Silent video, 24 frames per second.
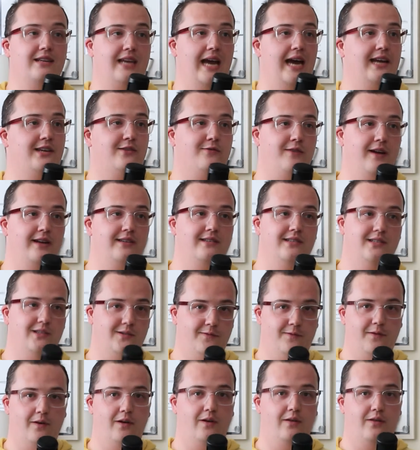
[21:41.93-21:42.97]
catchphrases
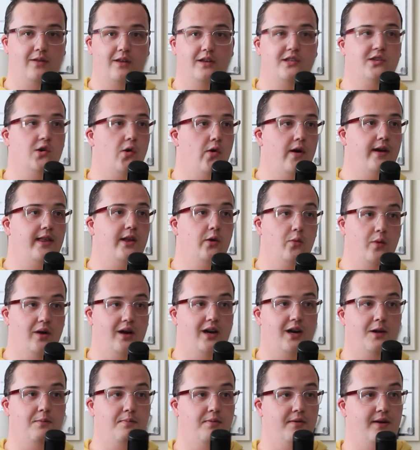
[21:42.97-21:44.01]
for the toy that we're
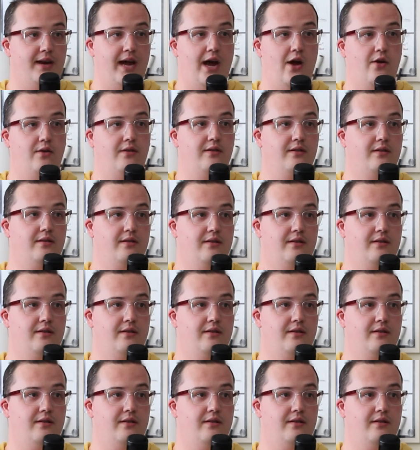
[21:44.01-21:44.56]
gonna put out.